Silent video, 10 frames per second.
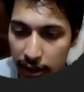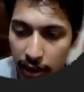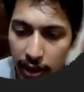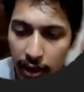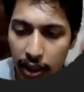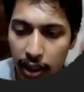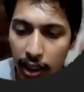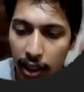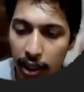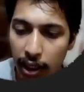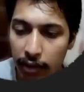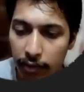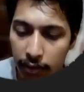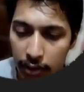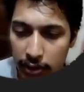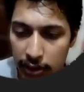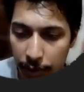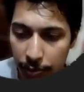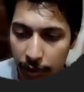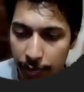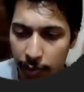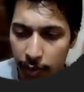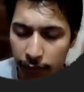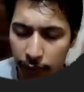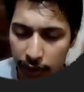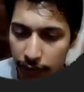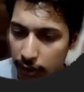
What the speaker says: and same thing perform for the first digit.